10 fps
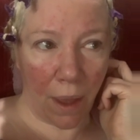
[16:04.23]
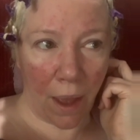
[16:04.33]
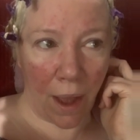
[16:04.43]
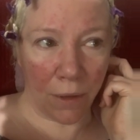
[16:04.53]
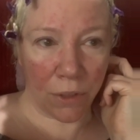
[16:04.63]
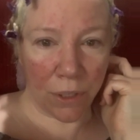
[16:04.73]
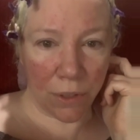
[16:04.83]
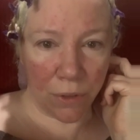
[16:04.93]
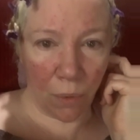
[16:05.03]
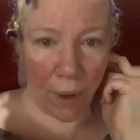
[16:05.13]
And
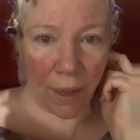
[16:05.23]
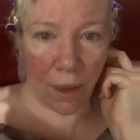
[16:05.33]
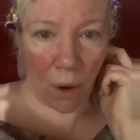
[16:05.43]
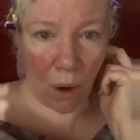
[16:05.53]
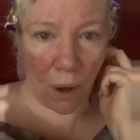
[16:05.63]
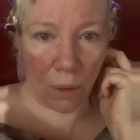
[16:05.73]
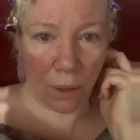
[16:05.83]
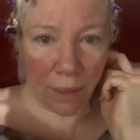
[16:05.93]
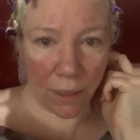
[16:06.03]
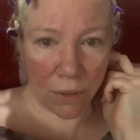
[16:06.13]
she's doing it all
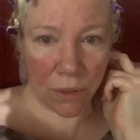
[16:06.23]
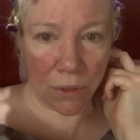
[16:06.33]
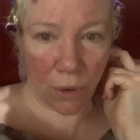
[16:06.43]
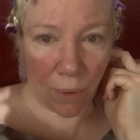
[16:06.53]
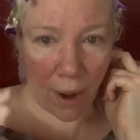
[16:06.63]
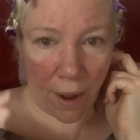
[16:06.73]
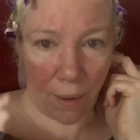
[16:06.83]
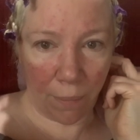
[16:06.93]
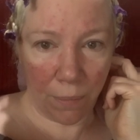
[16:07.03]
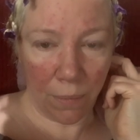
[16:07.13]
on
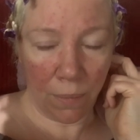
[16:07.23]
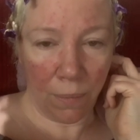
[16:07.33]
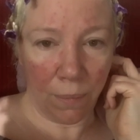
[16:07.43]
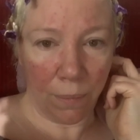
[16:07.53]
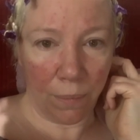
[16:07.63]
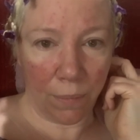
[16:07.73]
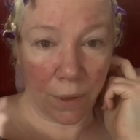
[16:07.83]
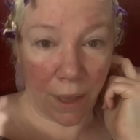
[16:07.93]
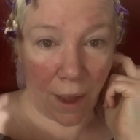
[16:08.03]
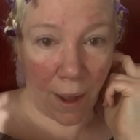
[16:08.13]
Instagram.
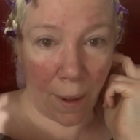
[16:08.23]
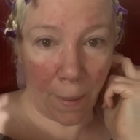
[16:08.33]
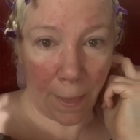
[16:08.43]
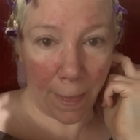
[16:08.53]
Okay?